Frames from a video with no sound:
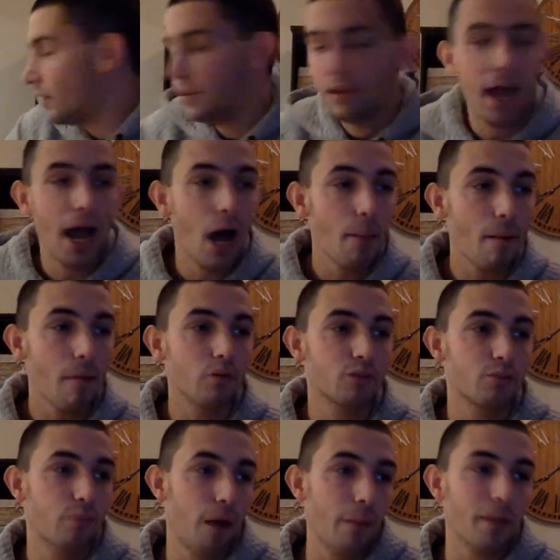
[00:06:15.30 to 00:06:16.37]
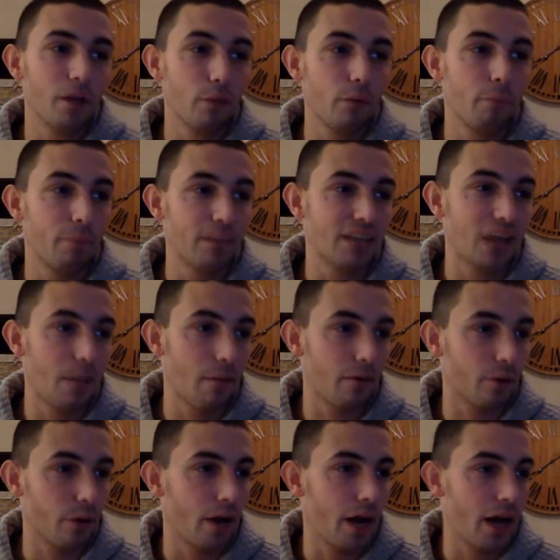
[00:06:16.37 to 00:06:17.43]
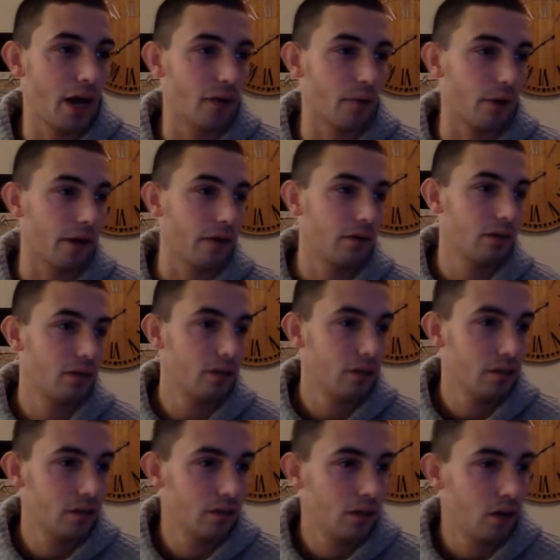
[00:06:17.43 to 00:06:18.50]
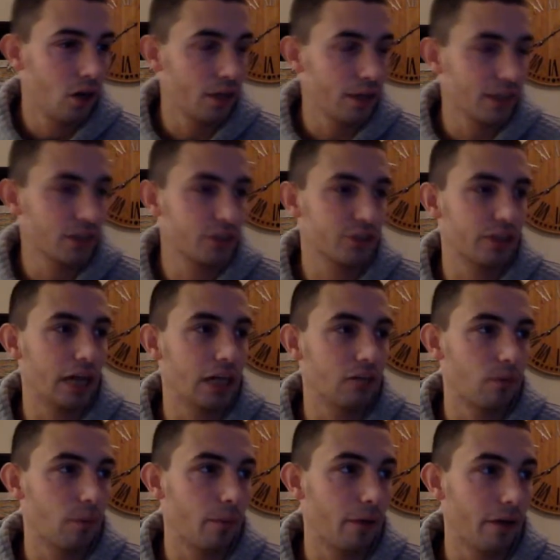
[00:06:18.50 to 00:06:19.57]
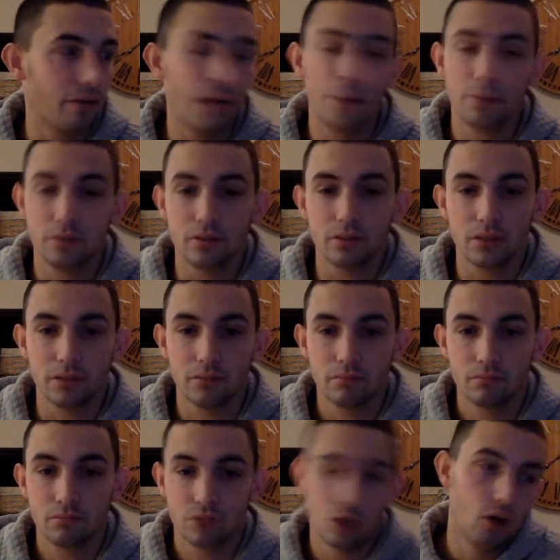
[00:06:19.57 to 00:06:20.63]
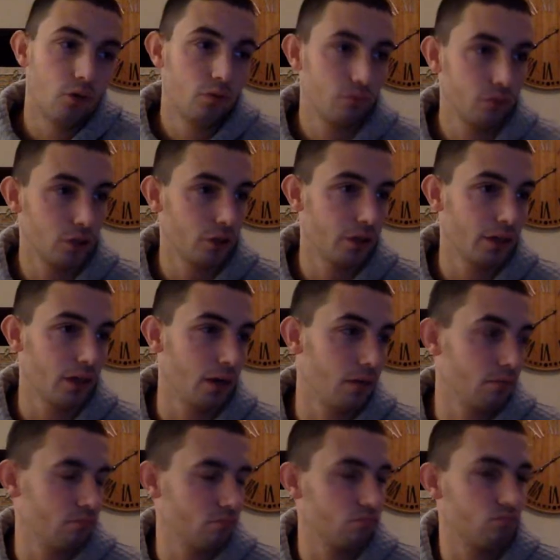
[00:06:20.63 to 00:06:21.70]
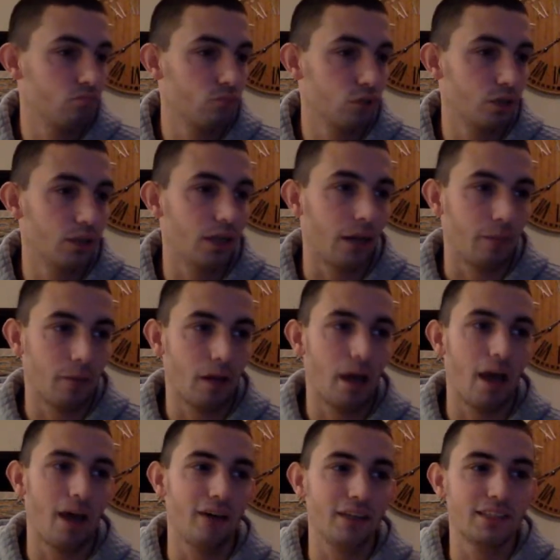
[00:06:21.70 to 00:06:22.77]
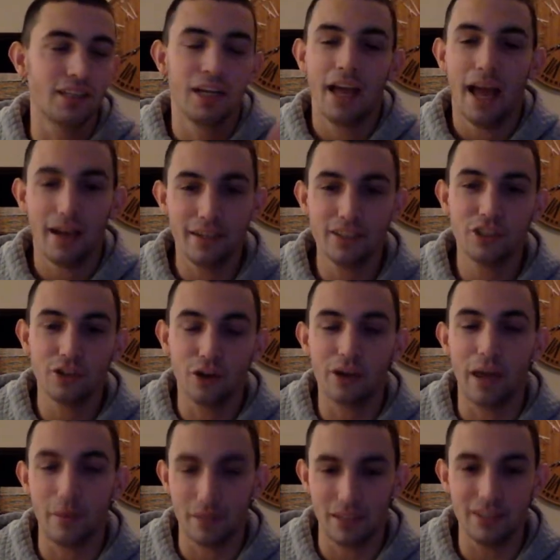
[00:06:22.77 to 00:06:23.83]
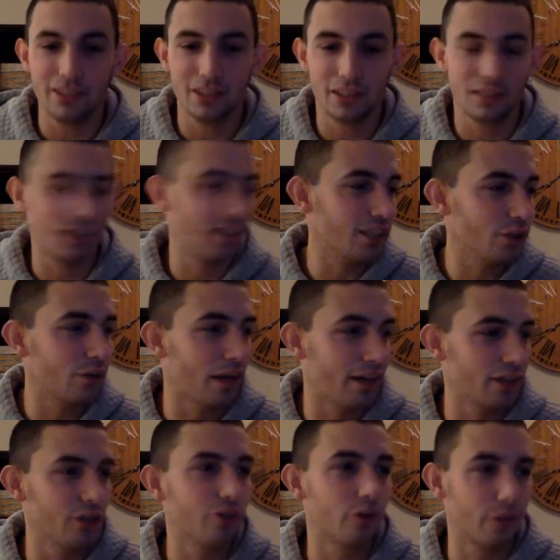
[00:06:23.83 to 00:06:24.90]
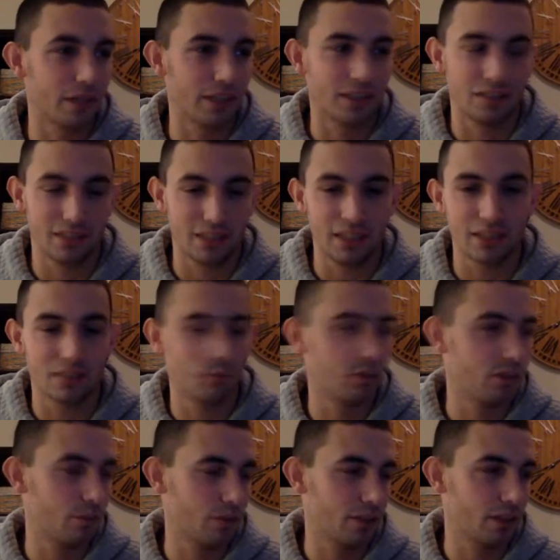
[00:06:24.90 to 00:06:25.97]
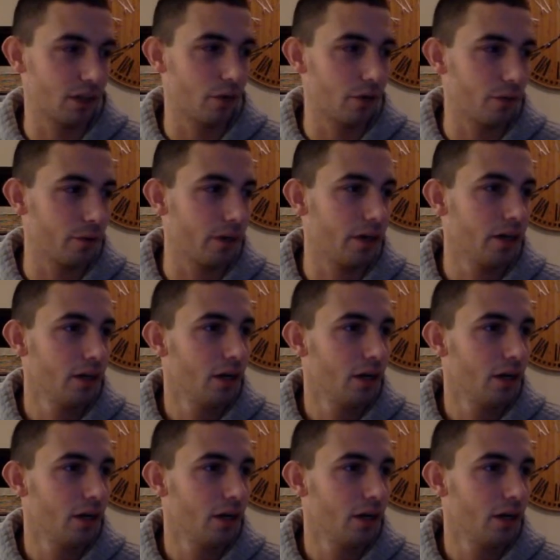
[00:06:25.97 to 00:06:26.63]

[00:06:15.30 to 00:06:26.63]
Alabama was probably going to win big time anyway, on the next year's college football playoff. Absolutely. So, yeah, at least you're okay with it. At least because I think you kind of knew going in that, this wasn't going to go anywhere.